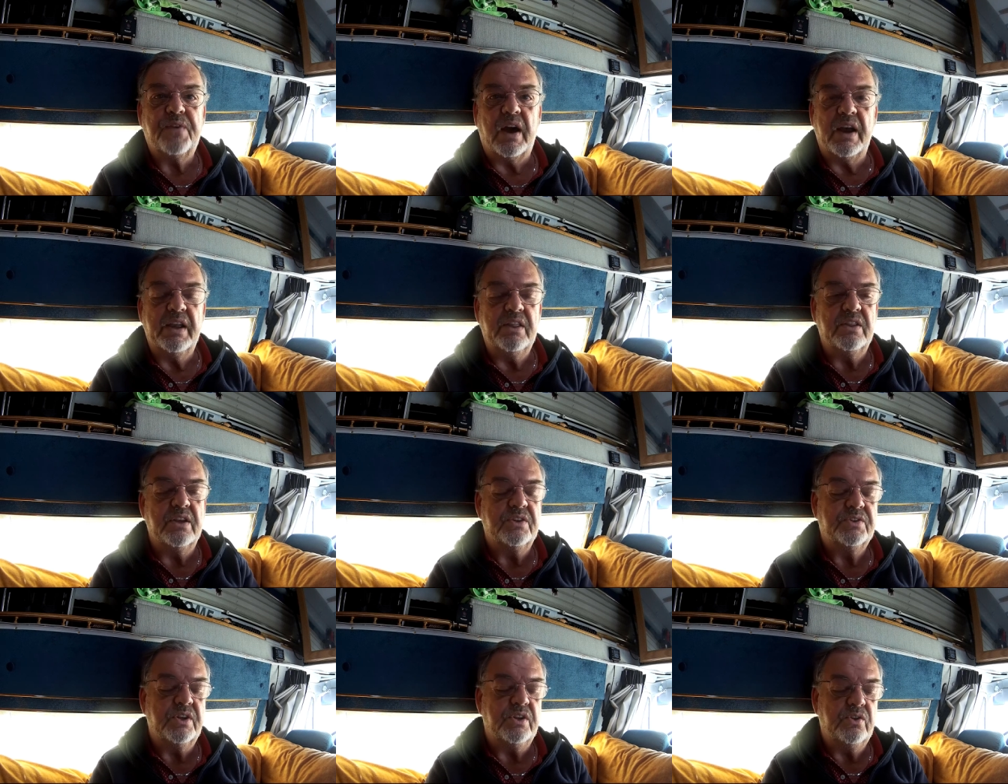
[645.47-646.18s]
find
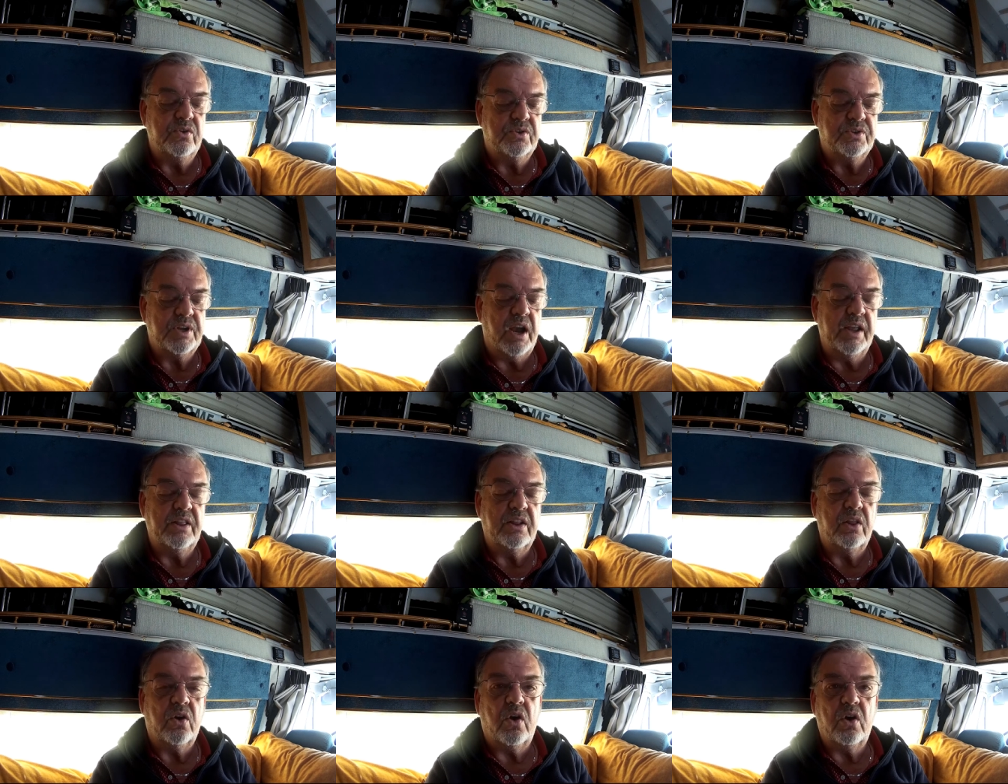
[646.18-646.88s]
this and you sign
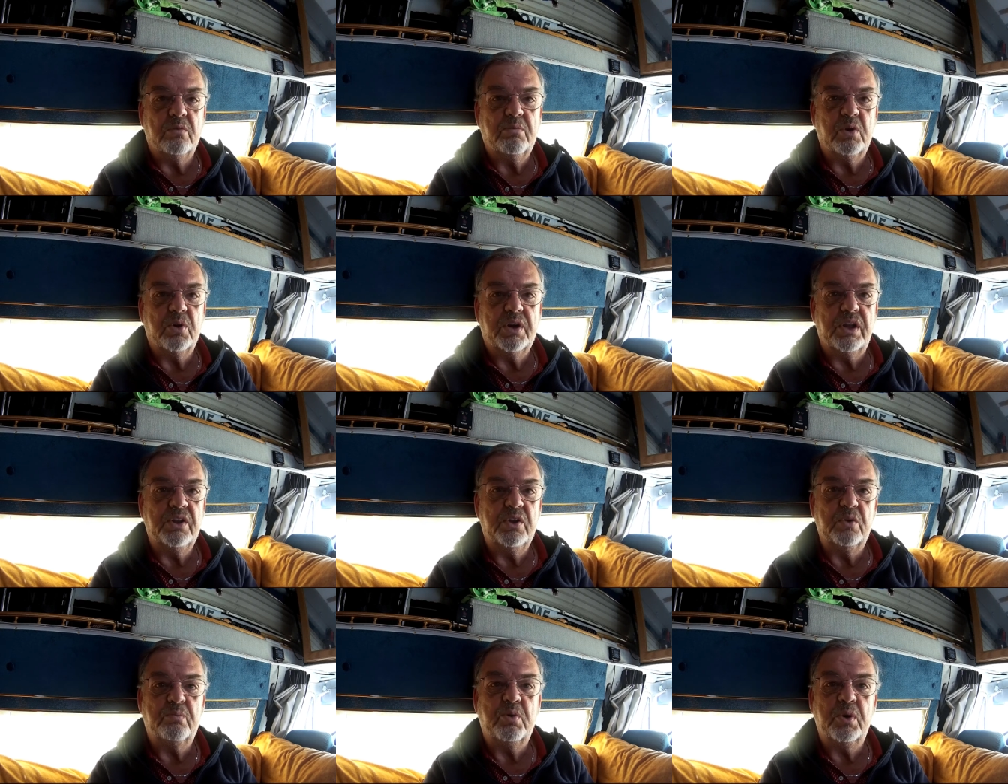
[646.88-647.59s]
the logbook
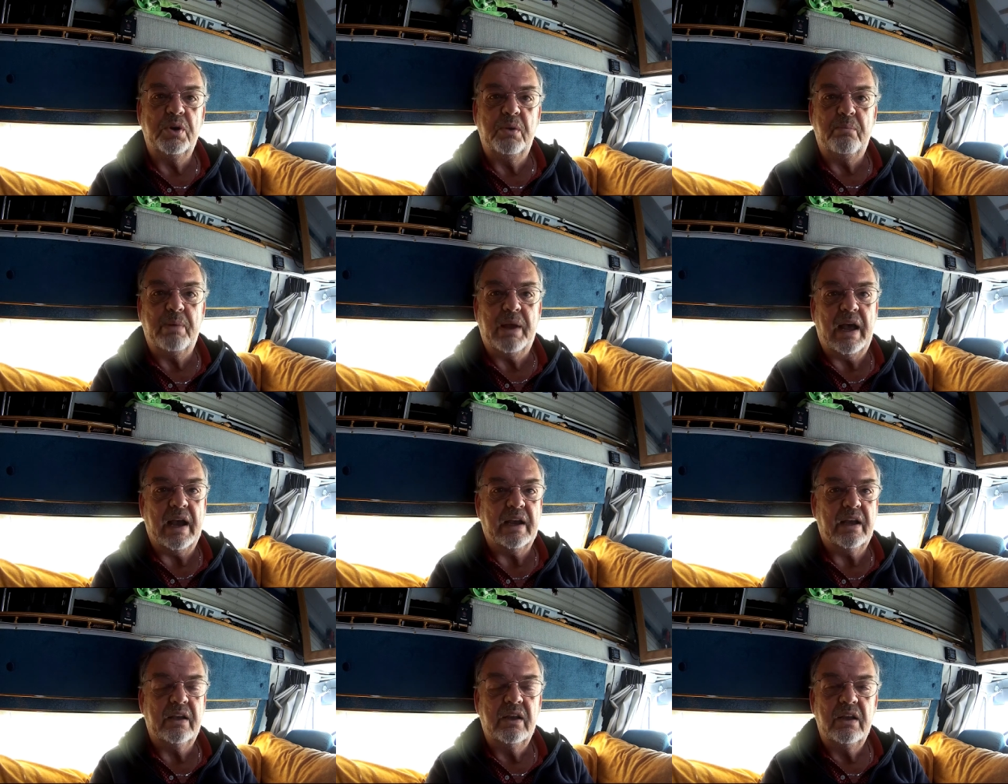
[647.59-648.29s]
and you put it
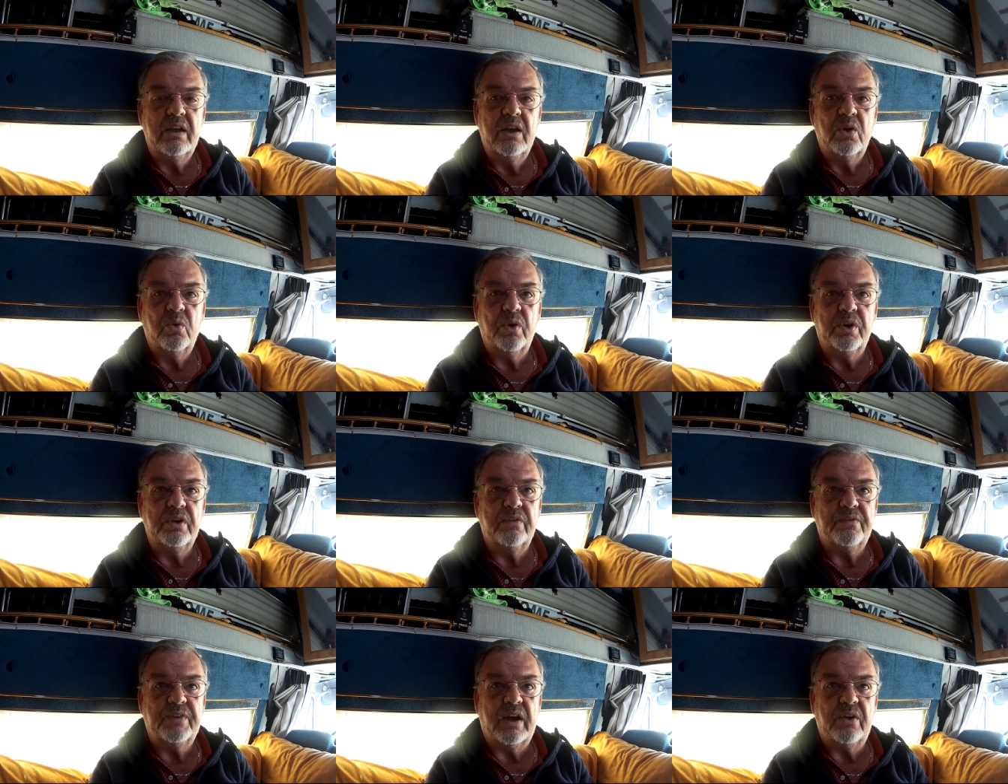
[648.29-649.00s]
back where
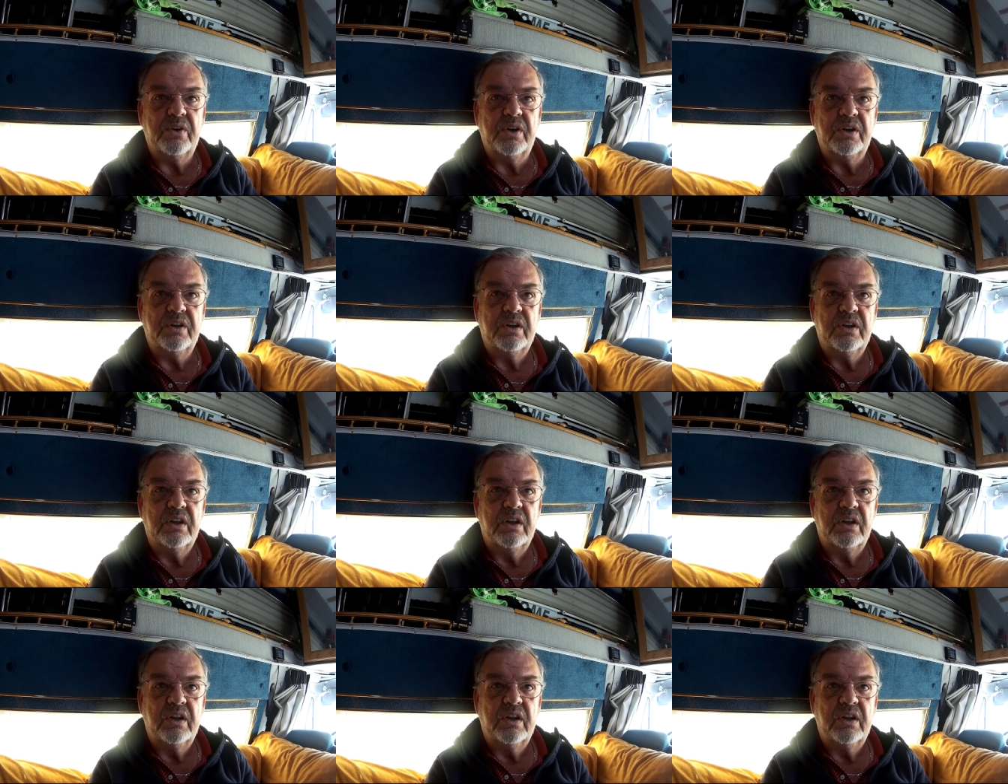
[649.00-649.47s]
you found it